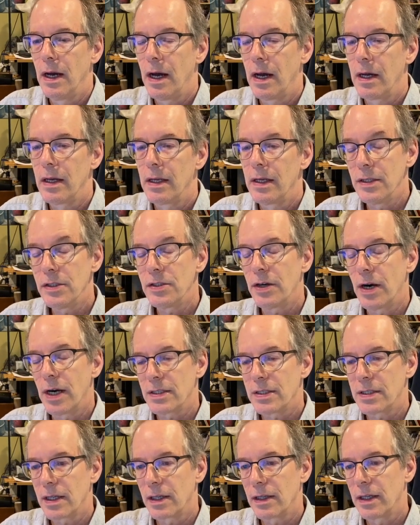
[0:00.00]

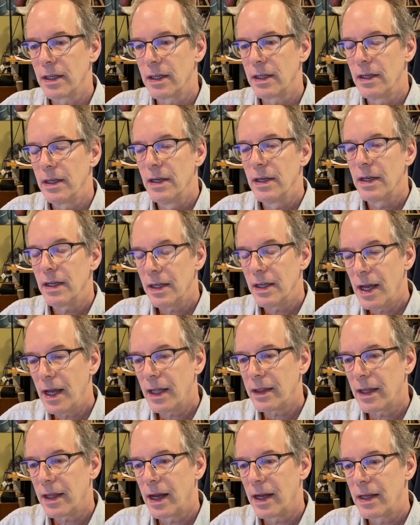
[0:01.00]
Interestingly, he
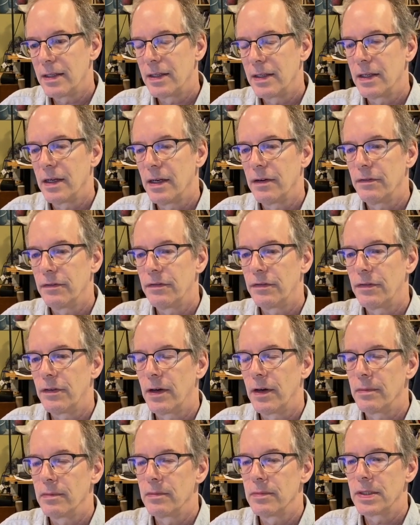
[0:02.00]
got the idea
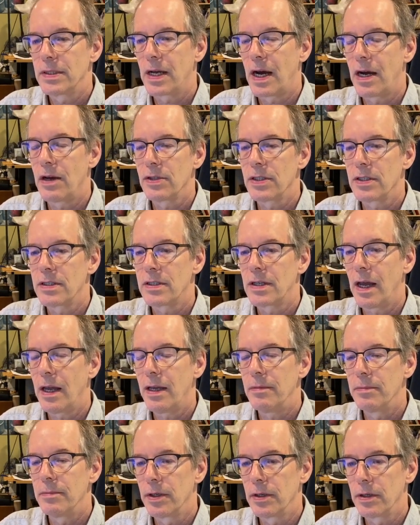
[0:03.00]
from Saul
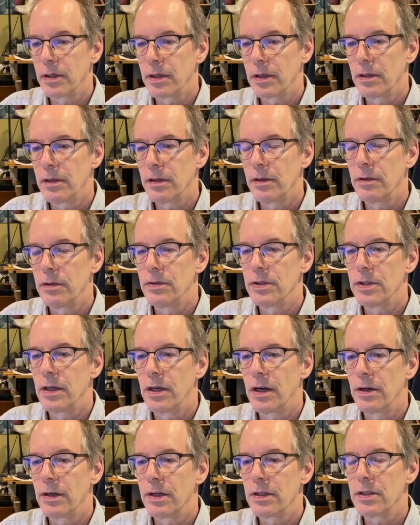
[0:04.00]
Steinberg, who's an
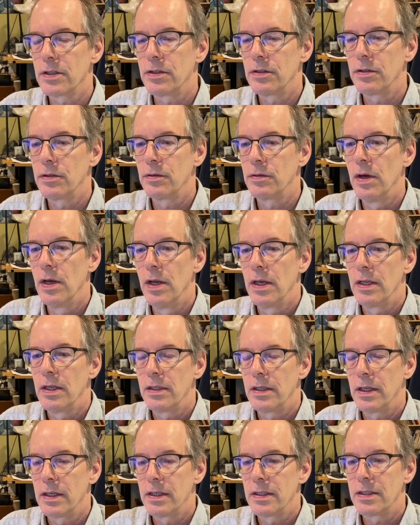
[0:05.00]
artist who
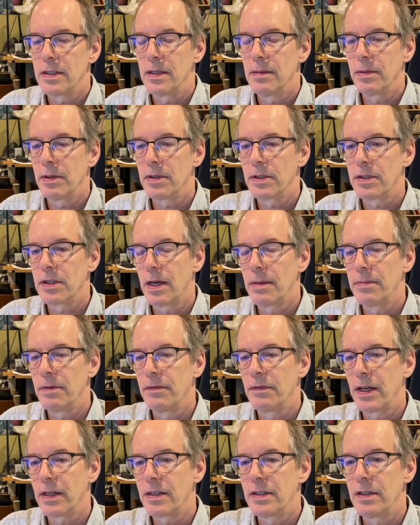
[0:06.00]
did a similar type
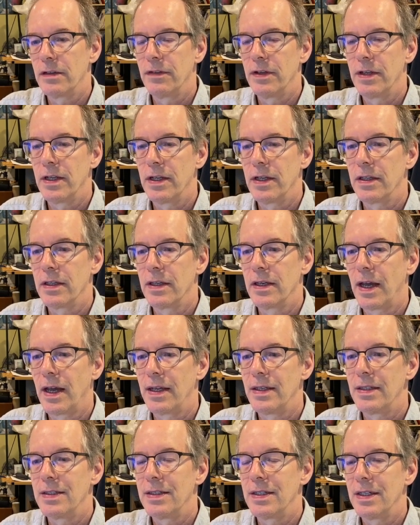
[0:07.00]
of activity in the
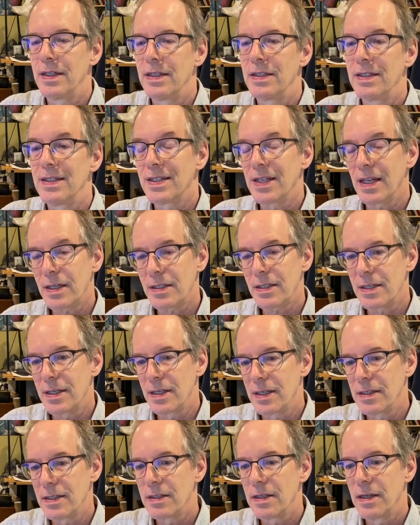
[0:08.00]

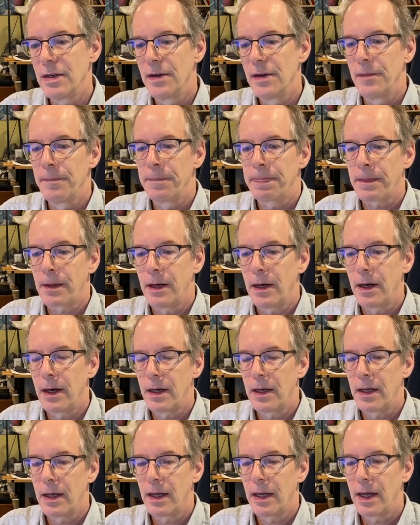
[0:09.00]
1960s,
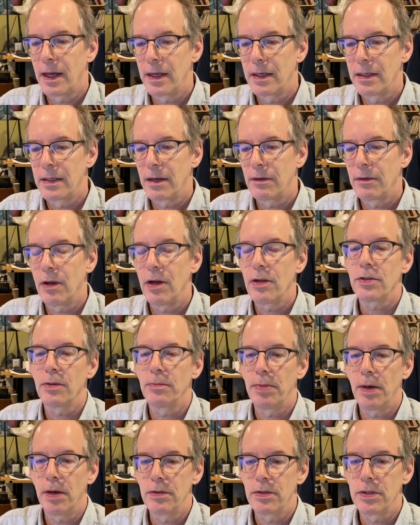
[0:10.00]
and I'll also
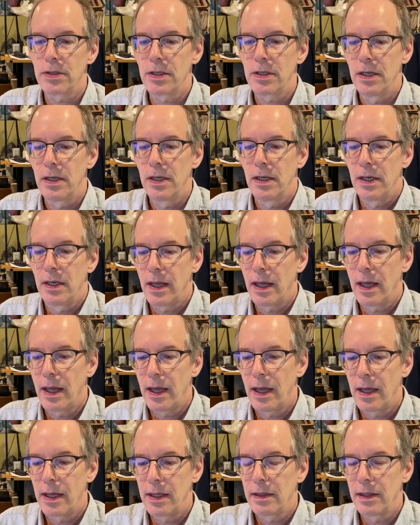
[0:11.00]
post
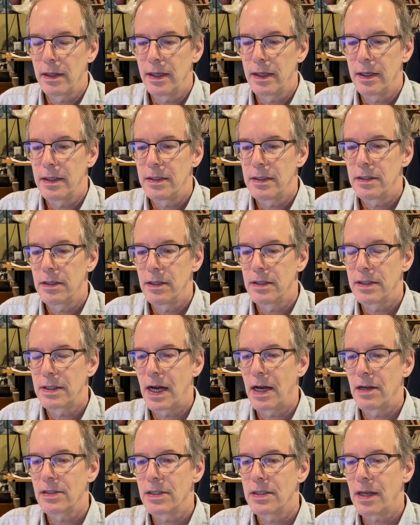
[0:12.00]
a link to the
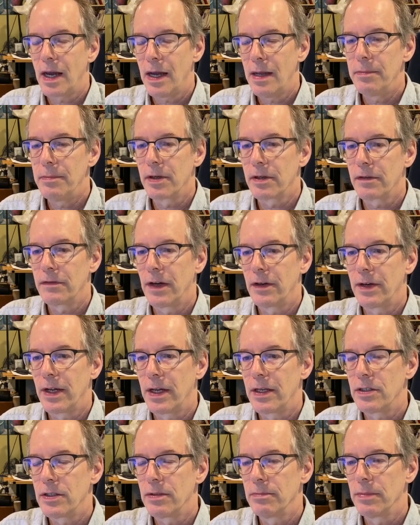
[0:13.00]
Saul Steinberg
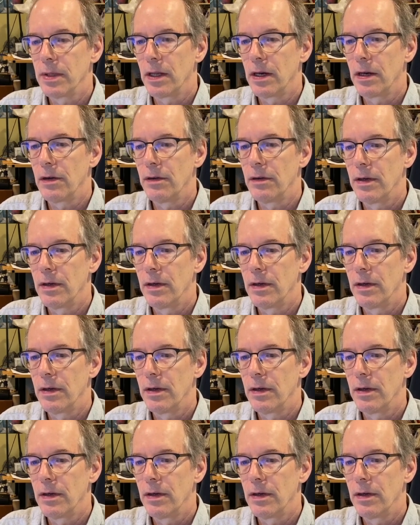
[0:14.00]
Foundation below.